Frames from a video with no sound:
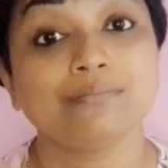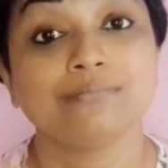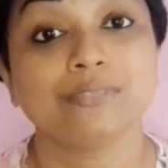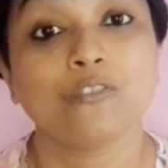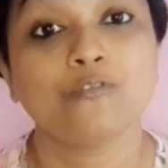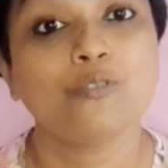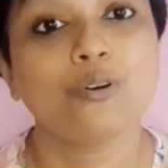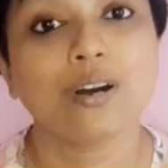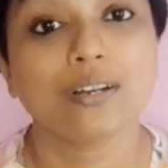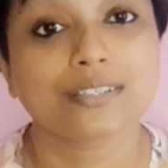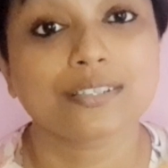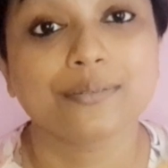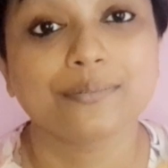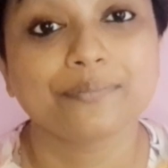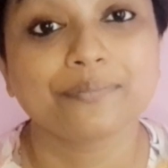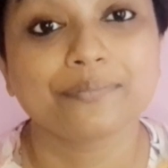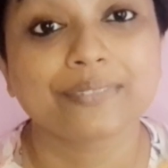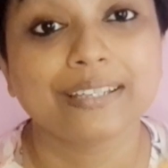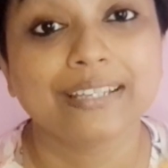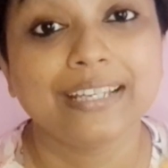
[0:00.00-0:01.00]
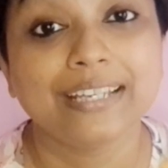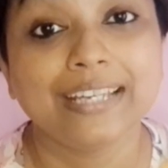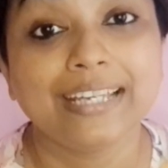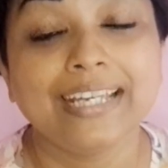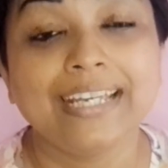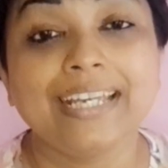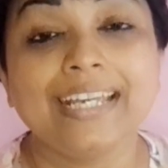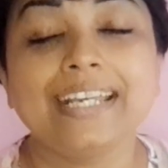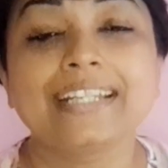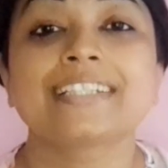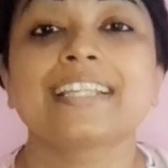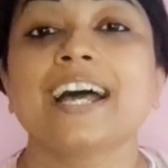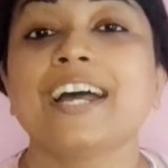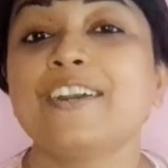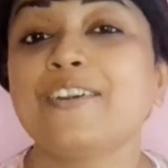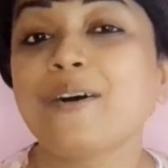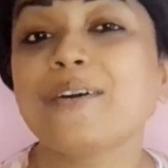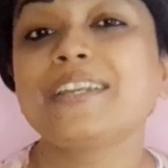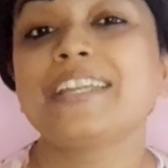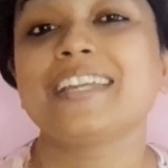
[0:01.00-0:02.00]
of what? It's
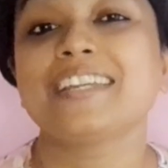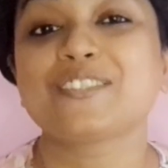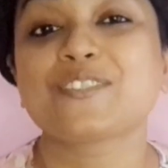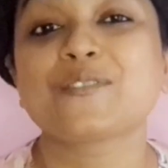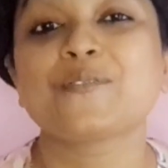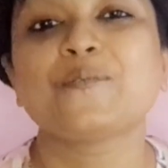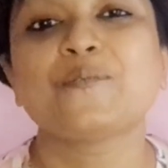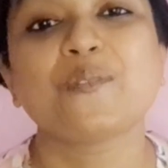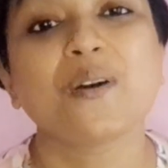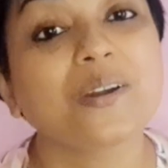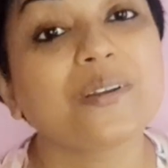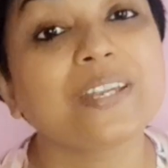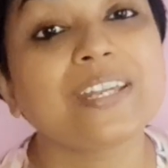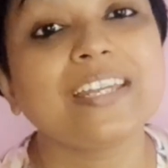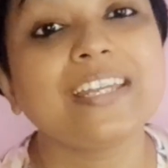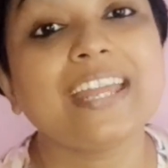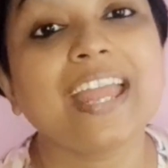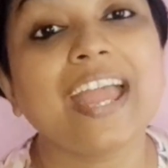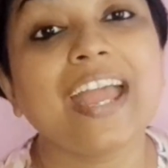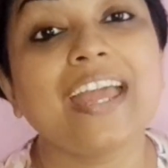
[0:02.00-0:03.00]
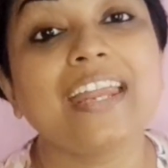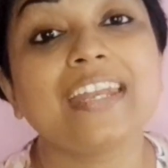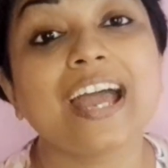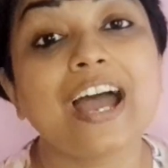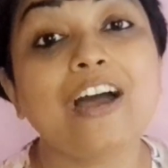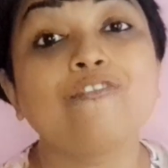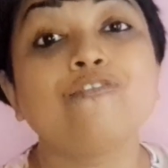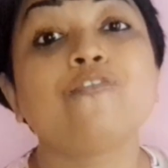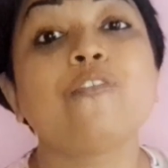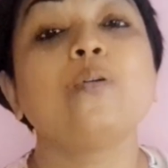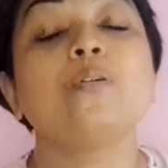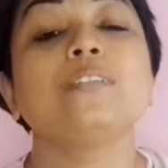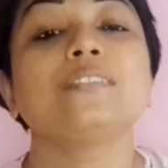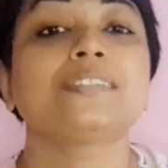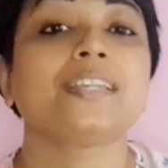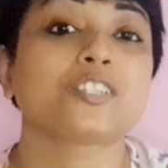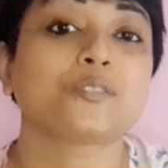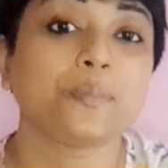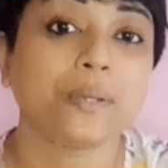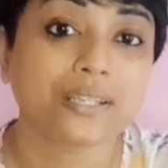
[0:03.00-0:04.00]
ironic to worry and have false
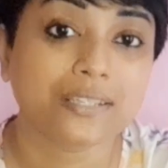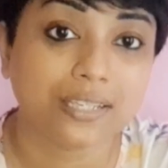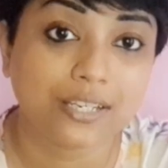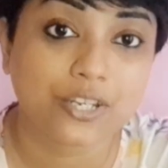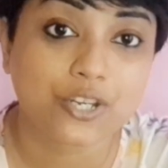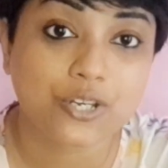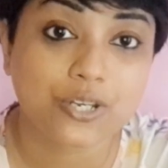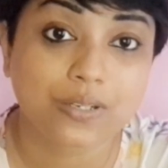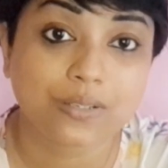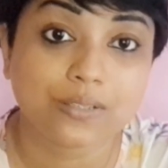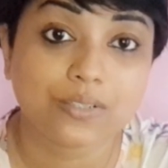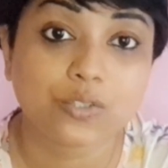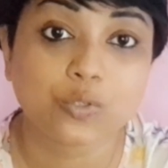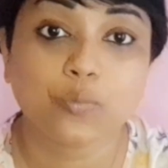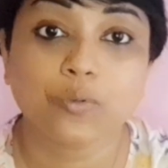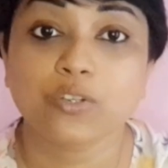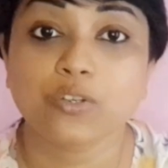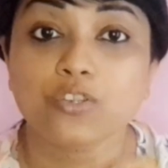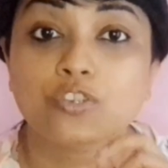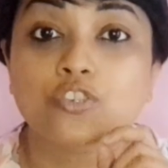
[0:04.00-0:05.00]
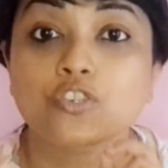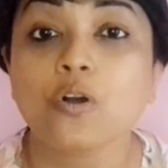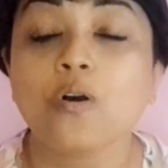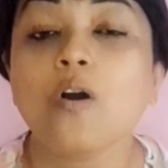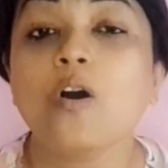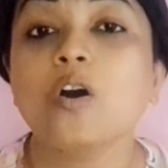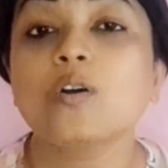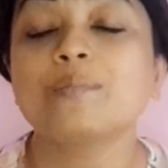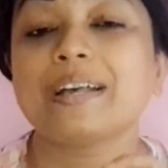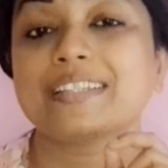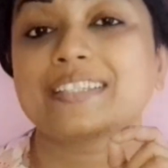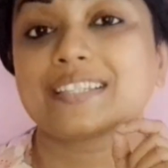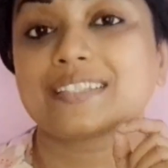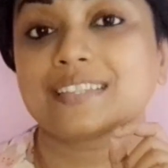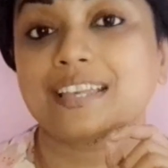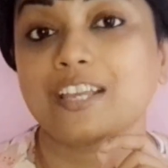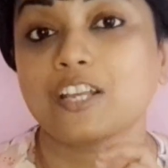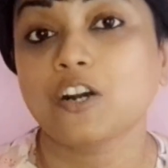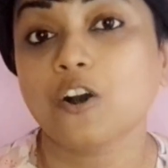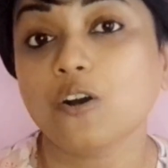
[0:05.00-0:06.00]
expectations when your job as a
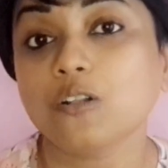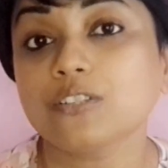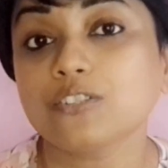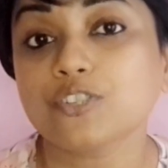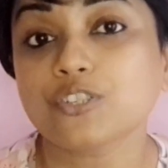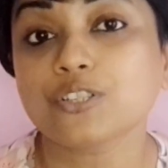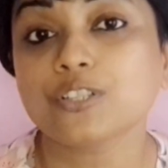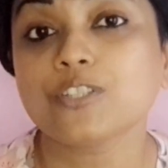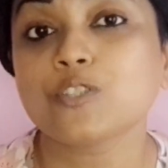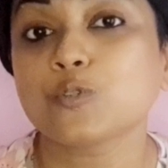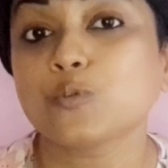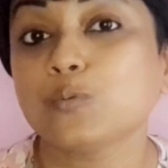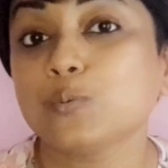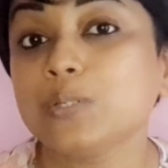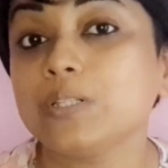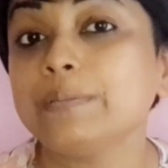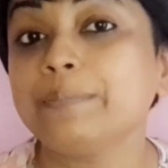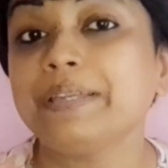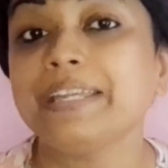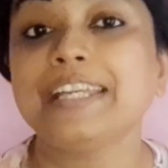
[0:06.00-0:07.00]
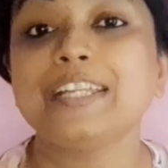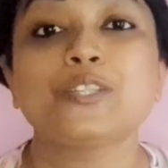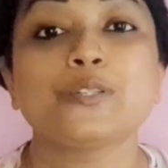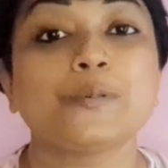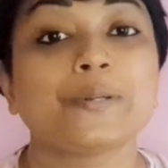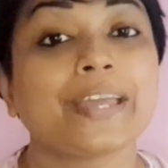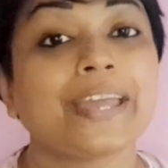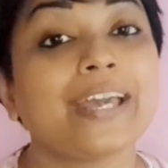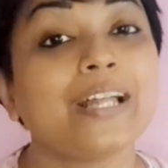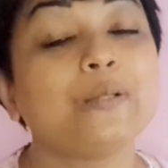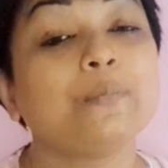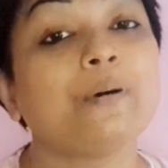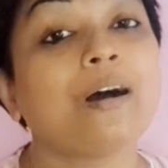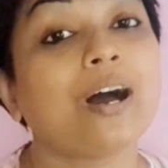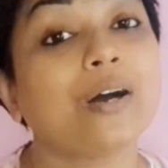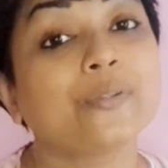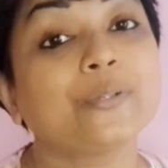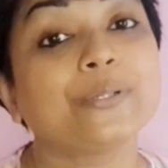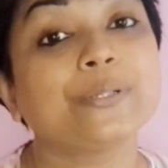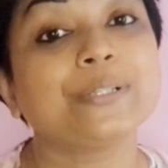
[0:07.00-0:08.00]
psychologist will be to help
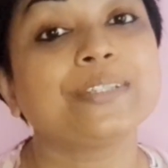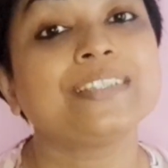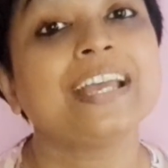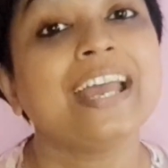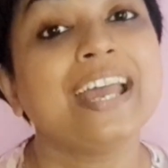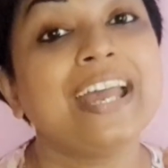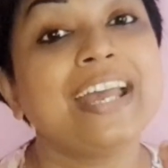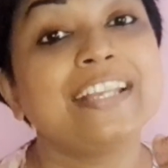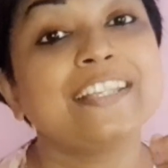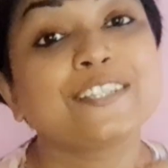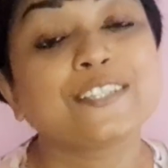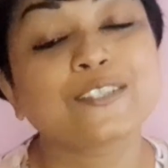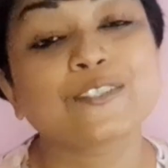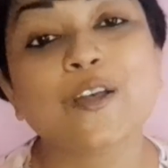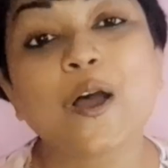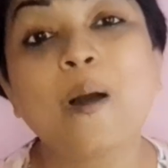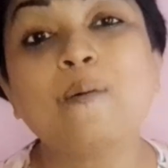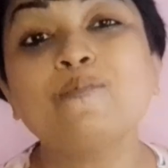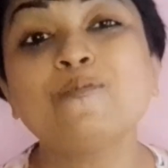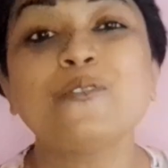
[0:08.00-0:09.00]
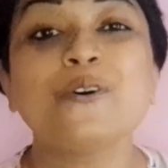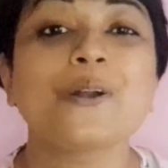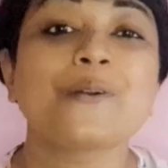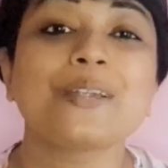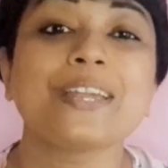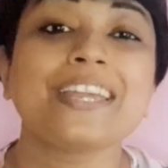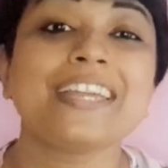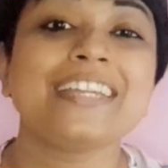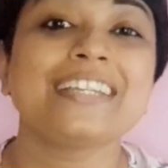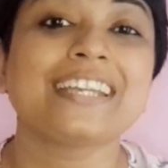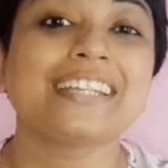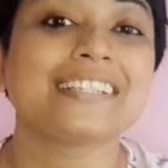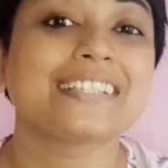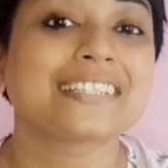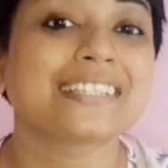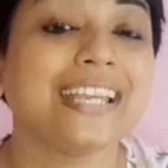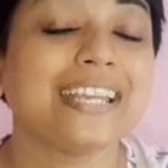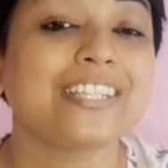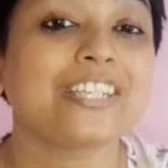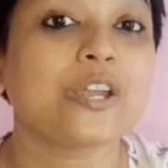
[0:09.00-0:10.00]
others. Stop worrying and
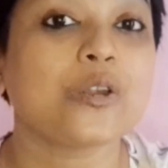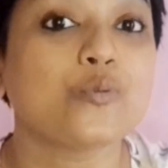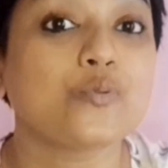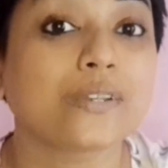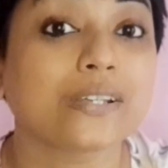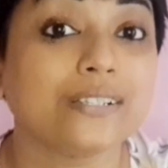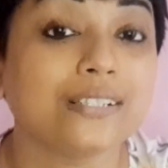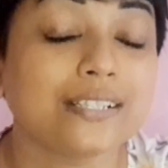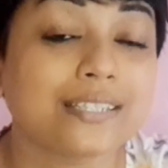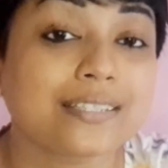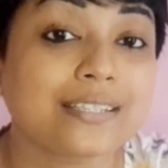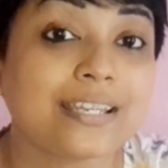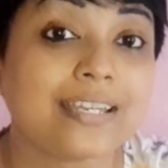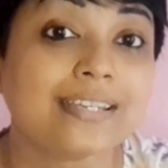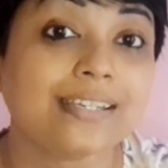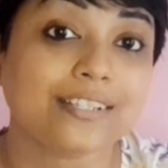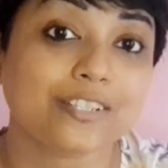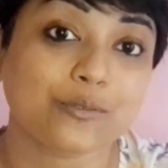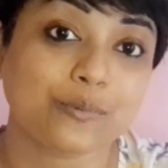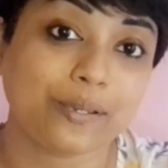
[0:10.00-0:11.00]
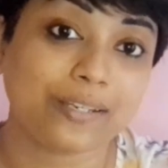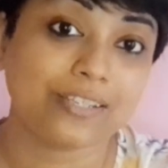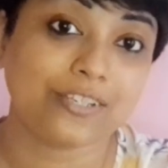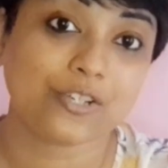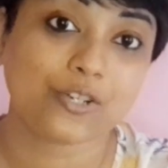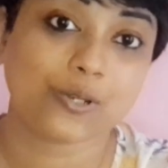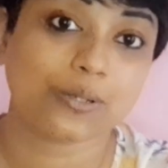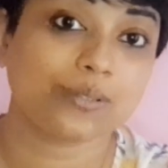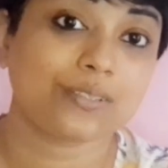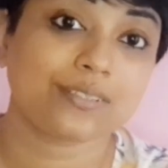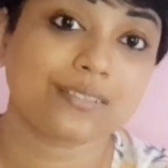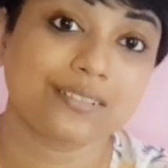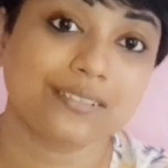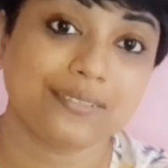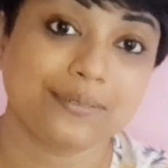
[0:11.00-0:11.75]
set realistic expectations.